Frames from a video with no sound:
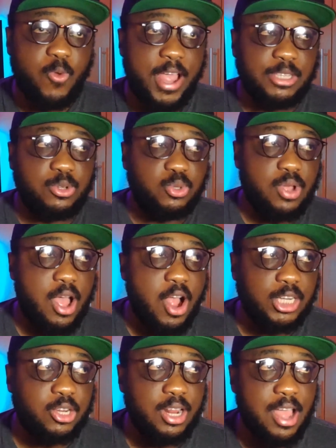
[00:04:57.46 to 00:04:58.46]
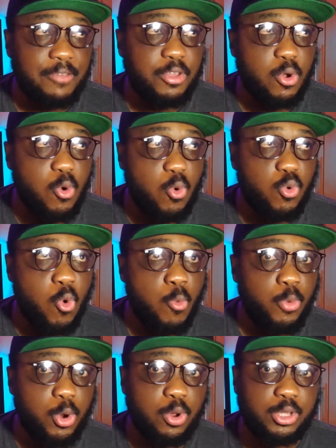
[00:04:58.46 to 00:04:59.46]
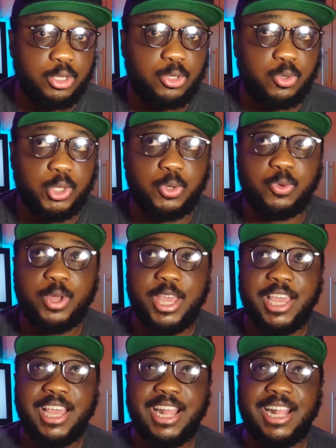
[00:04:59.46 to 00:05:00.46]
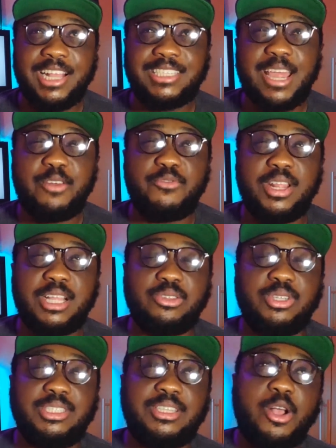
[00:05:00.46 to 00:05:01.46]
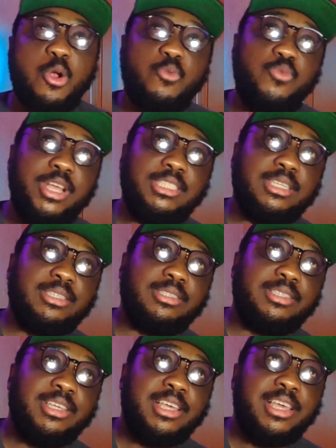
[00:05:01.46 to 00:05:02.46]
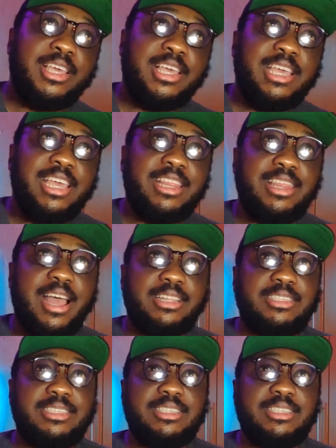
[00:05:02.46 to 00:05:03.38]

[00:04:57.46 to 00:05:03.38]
why it's good to actually have your own home recording studio it's kind of related to the second reason, in that